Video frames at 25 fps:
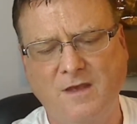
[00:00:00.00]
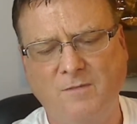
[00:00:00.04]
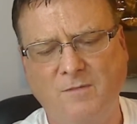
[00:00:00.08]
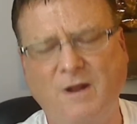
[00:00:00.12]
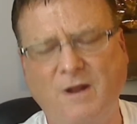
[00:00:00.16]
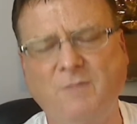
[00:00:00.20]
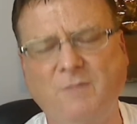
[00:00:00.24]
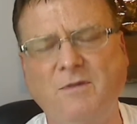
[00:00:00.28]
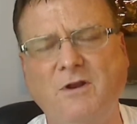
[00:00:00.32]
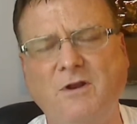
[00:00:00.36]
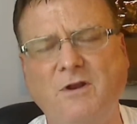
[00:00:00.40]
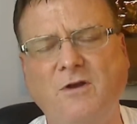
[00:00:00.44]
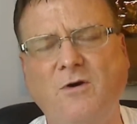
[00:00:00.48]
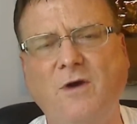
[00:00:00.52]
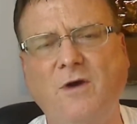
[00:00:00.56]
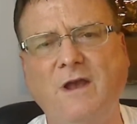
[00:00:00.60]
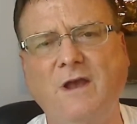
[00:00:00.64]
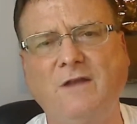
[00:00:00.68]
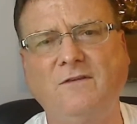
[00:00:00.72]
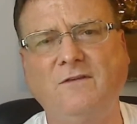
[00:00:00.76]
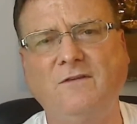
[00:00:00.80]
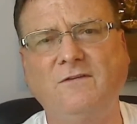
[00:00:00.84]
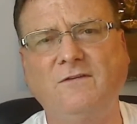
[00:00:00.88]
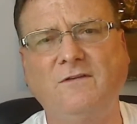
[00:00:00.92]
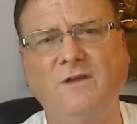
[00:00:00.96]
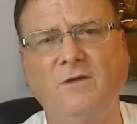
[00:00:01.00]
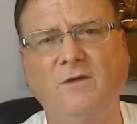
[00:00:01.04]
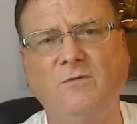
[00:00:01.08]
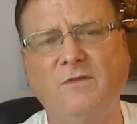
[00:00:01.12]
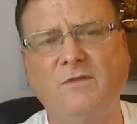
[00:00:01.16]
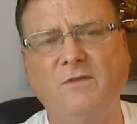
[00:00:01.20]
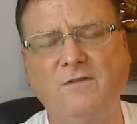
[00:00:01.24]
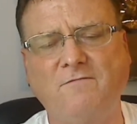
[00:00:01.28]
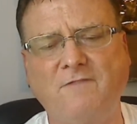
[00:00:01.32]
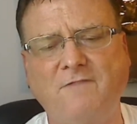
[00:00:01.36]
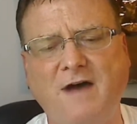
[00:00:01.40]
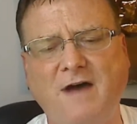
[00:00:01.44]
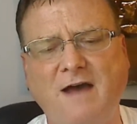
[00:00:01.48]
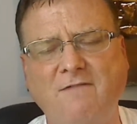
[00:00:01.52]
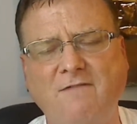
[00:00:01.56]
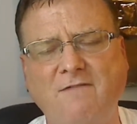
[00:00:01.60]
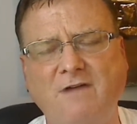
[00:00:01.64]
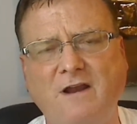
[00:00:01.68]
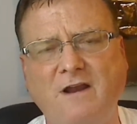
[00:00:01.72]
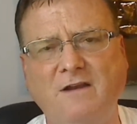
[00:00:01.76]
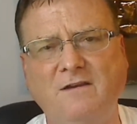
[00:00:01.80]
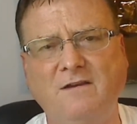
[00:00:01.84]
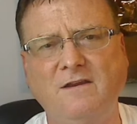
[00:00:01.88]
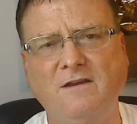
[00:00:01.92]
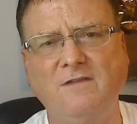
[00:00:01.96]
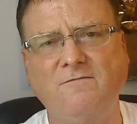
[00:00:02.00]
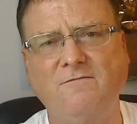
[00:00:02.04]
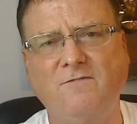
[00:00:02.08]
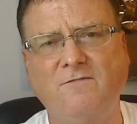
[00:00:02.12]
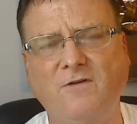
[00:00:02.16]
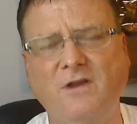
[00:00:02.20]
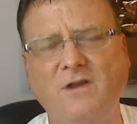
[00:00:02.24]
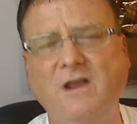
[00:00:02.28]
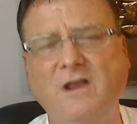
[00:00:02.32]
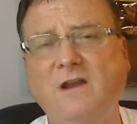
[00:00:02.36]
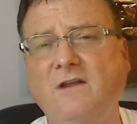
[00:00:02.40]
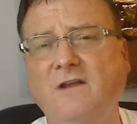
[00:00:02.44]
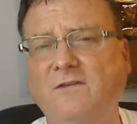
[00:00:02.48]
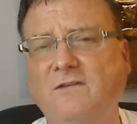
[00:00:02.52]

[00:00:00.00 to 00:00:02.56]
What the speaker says: going to go ahead and stick with the 5 out of 10 for heat.